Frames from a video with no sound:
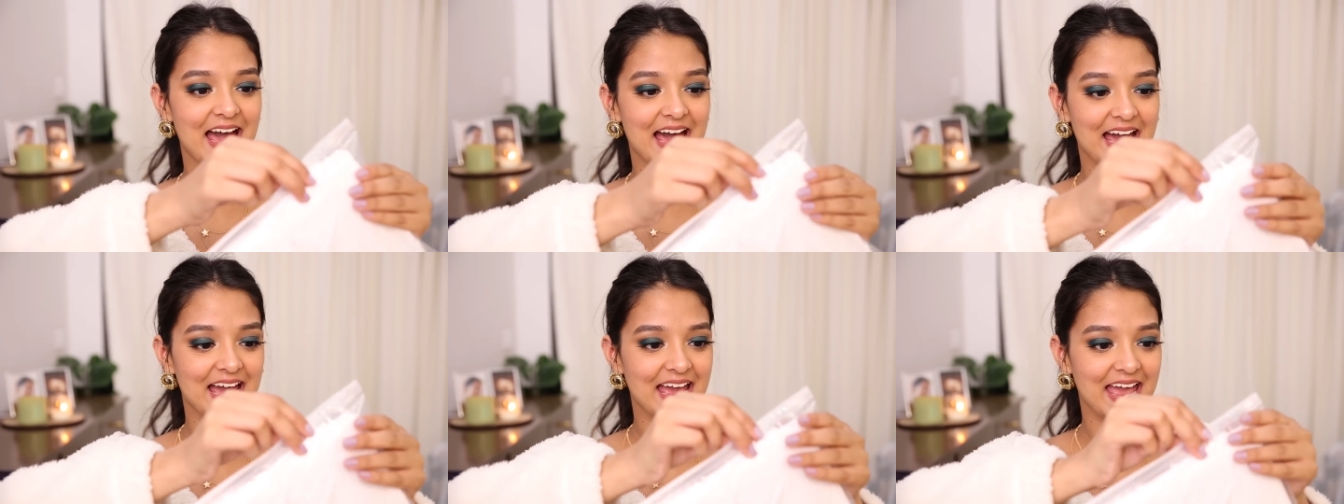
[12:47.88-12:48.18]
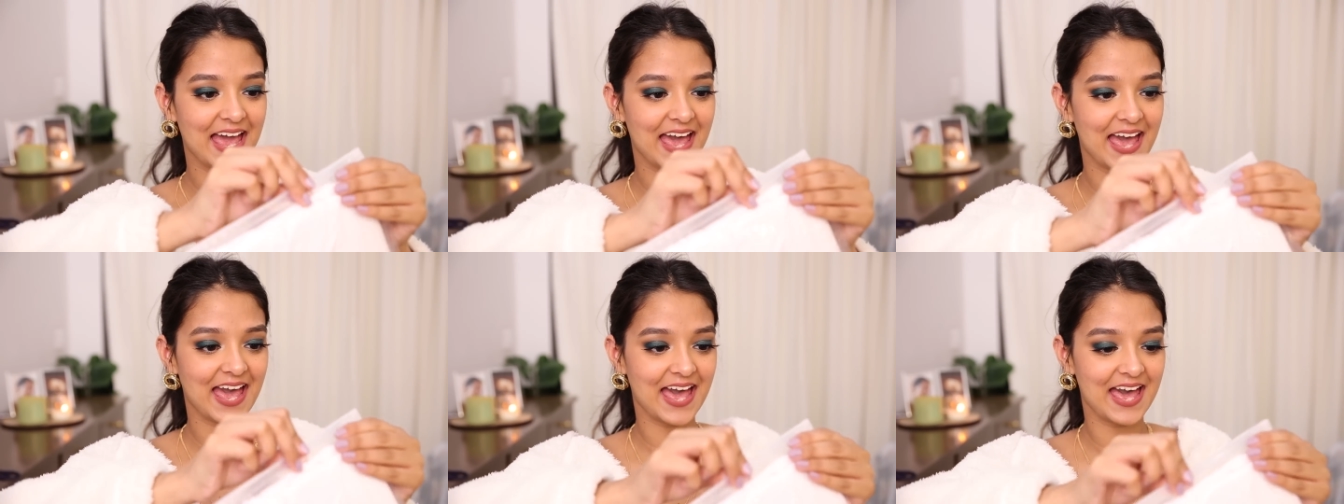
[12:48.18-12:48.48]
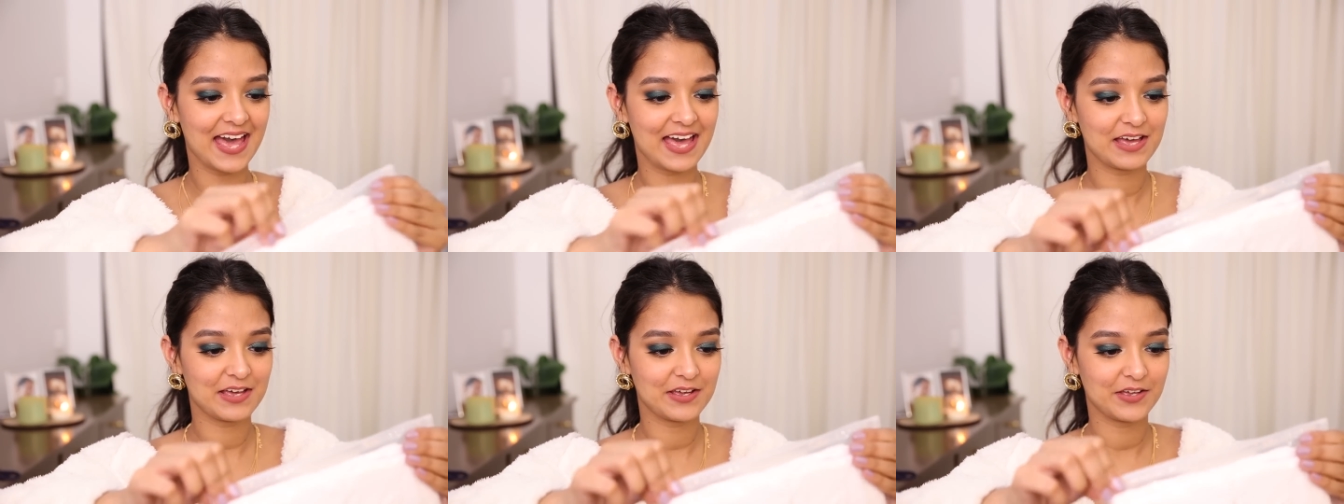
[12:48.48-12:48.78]
I
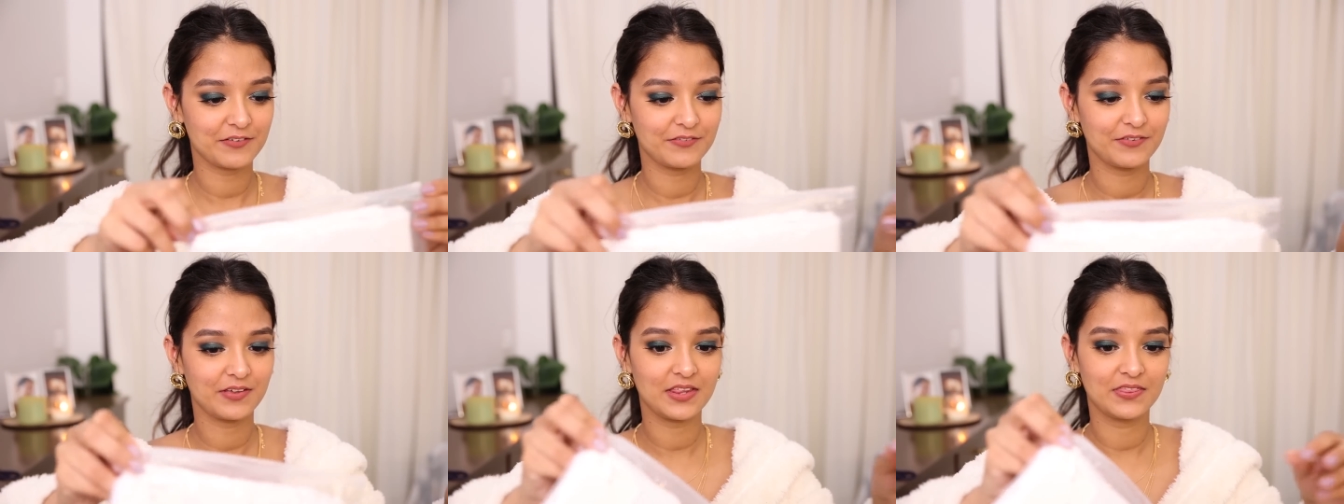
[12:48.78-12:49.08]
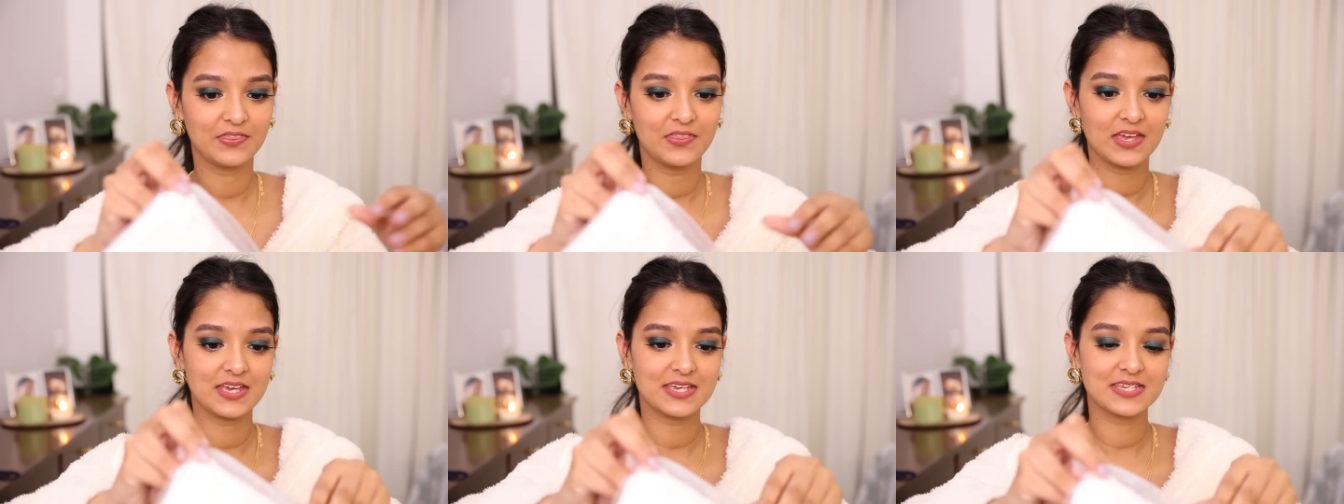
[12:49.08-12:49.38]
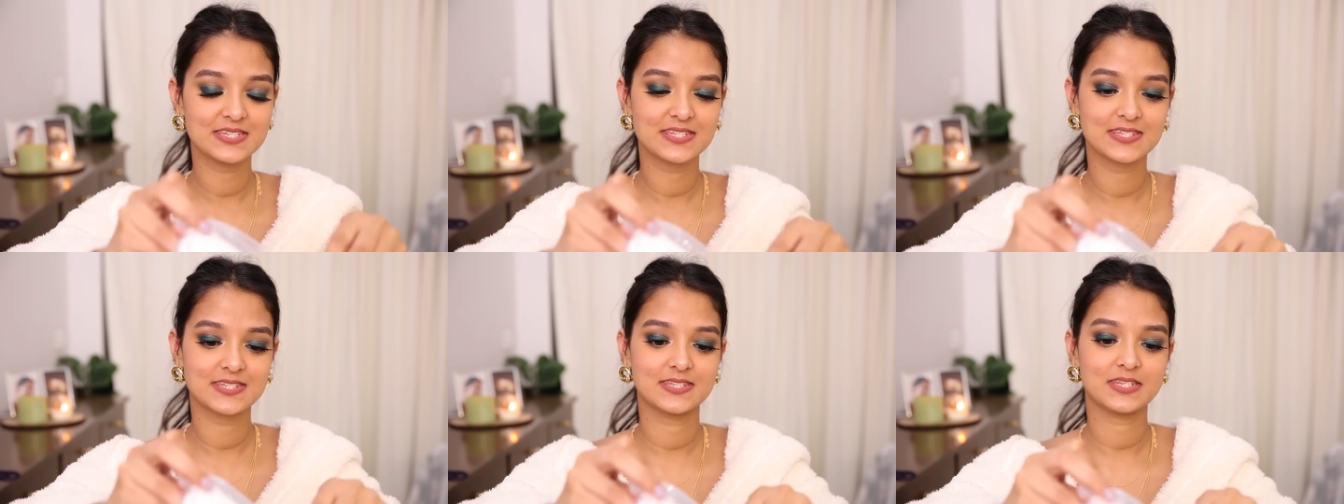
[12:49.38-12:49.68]
have
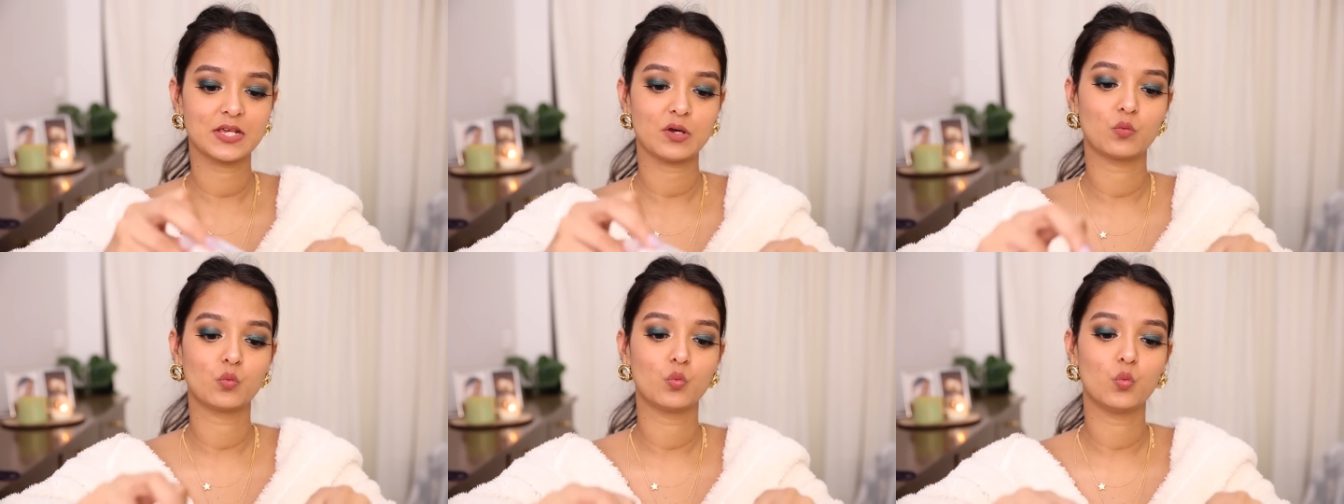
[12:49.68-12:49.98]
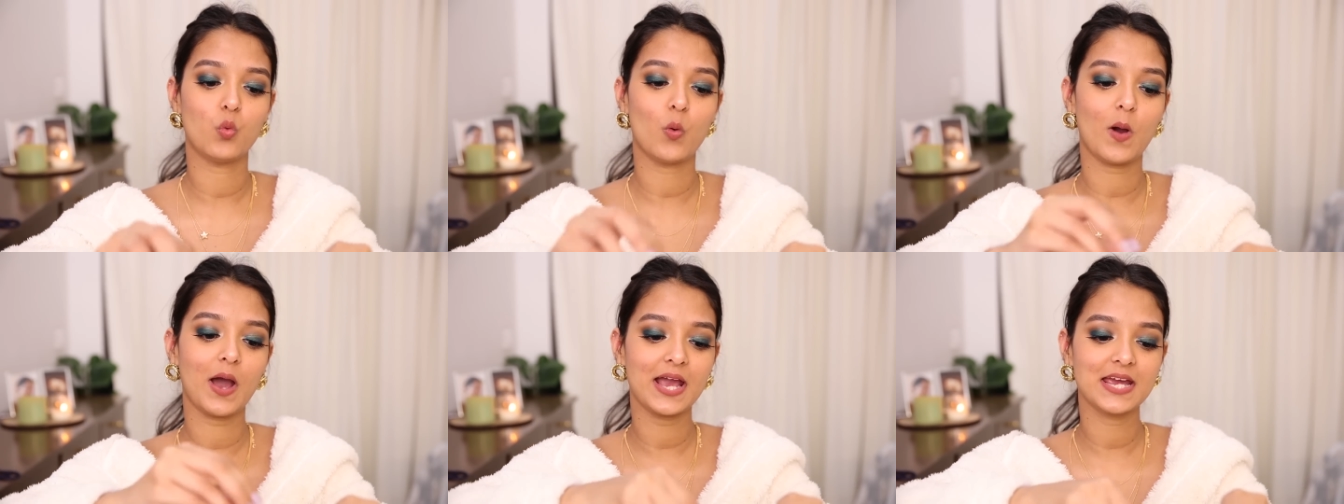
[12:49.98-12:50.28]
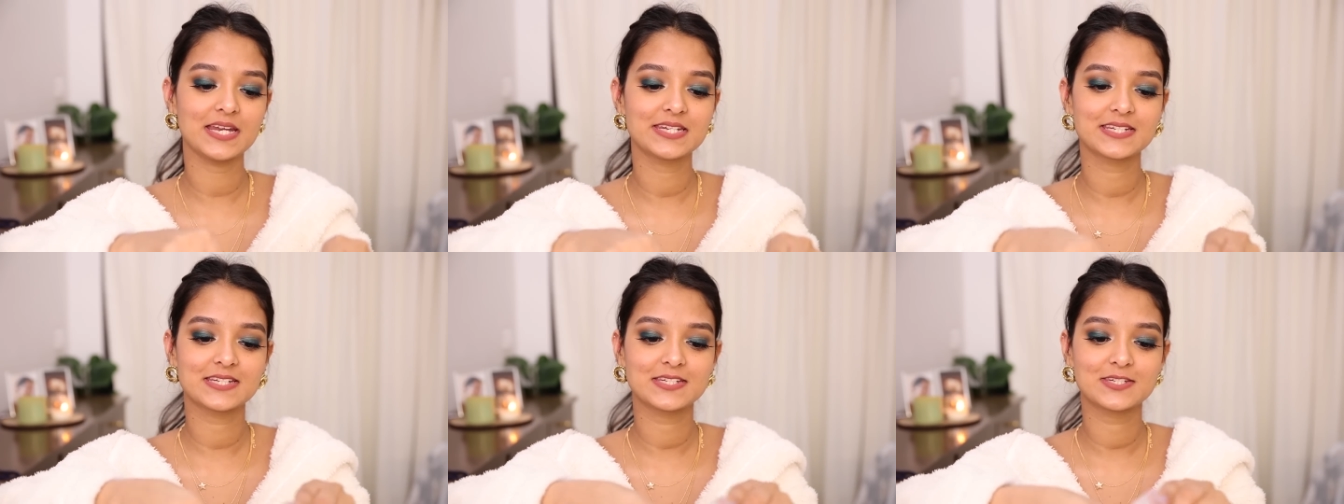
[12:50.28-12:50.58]
this
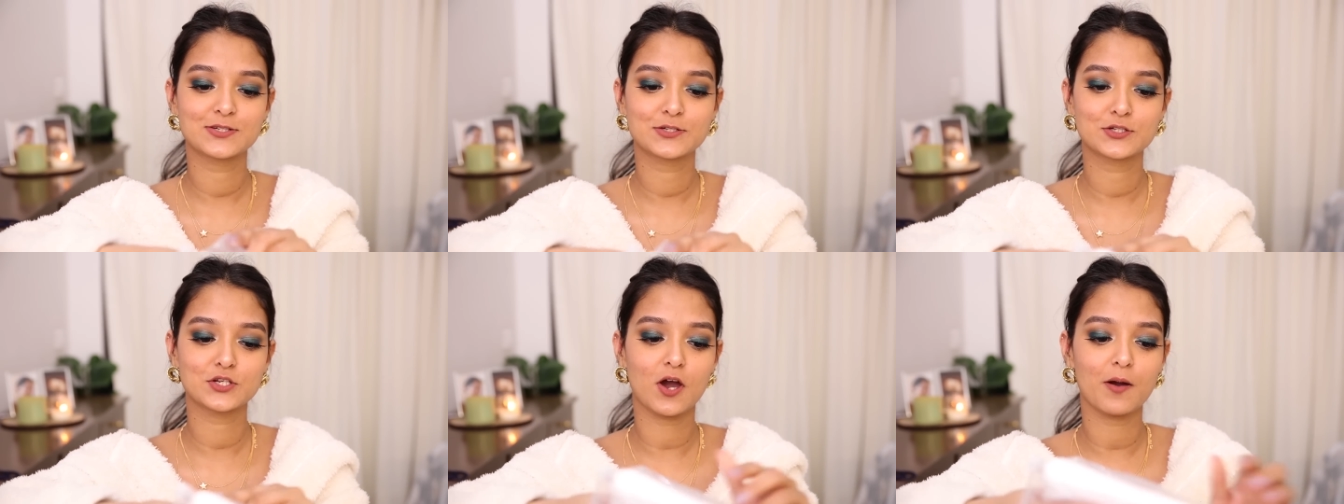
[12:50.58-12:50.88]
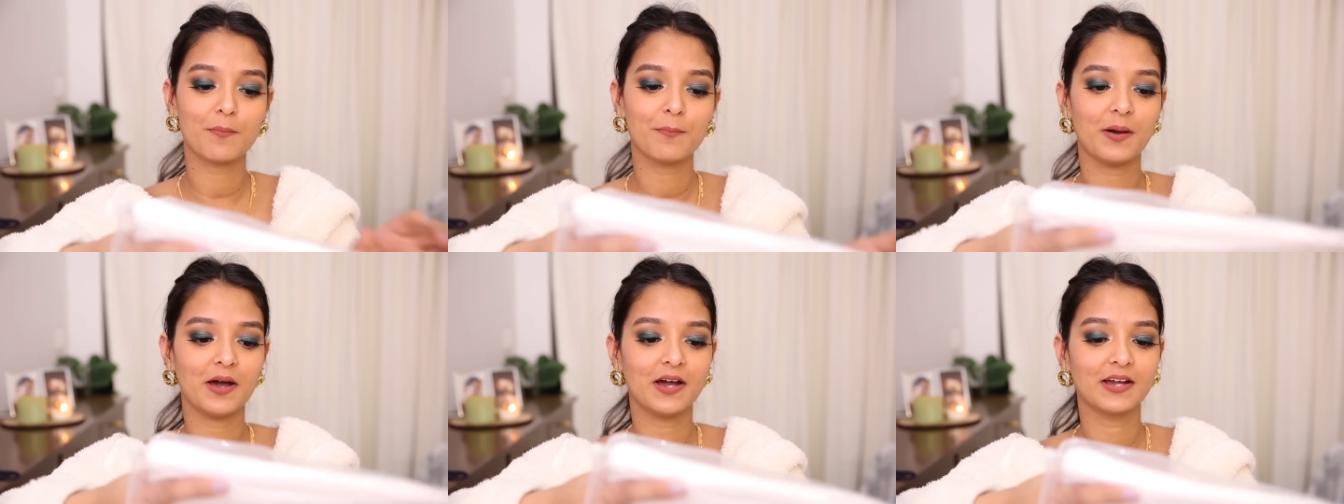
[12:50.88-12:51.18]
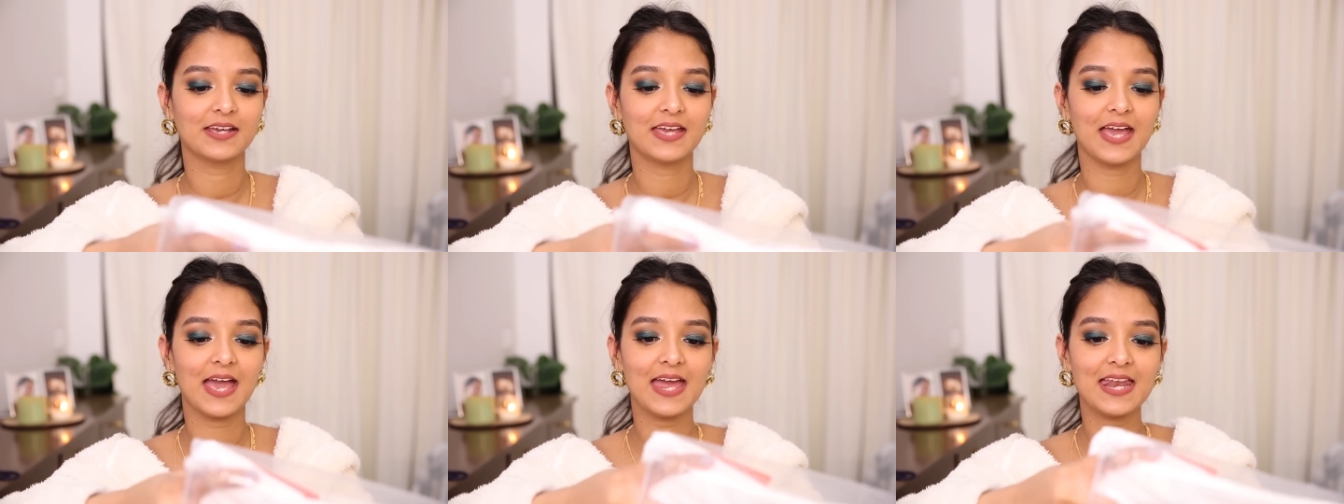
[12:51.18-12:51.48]
white top
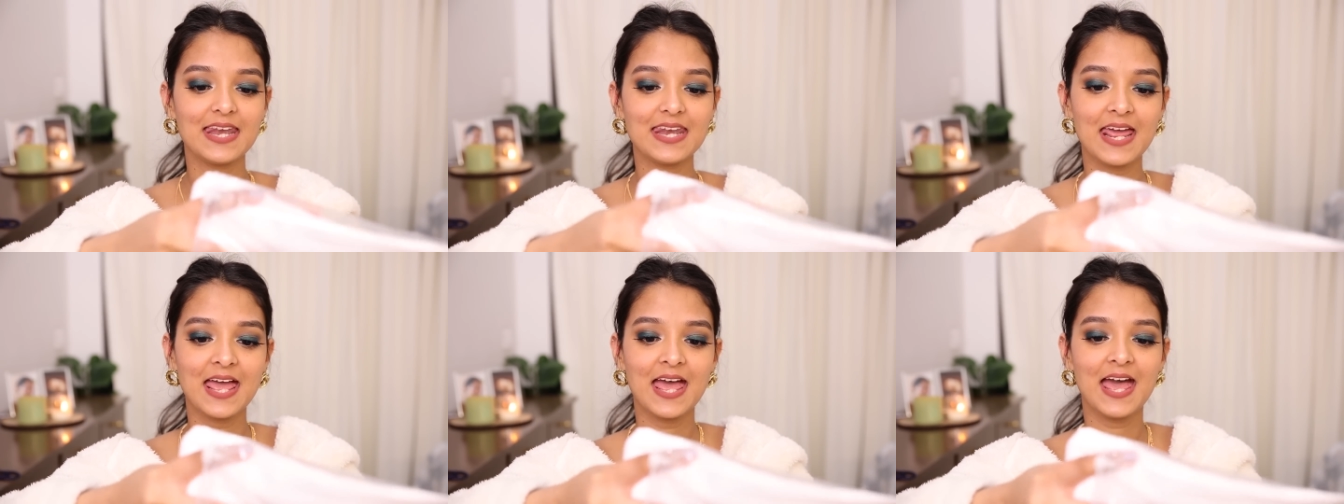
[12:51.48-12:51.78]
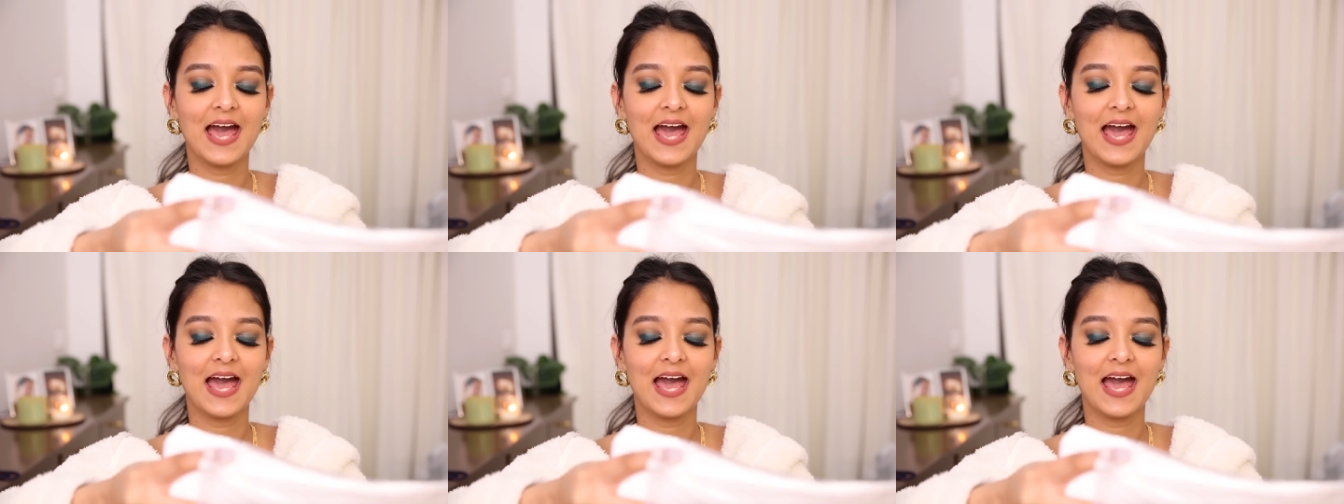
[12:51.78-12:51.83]
again.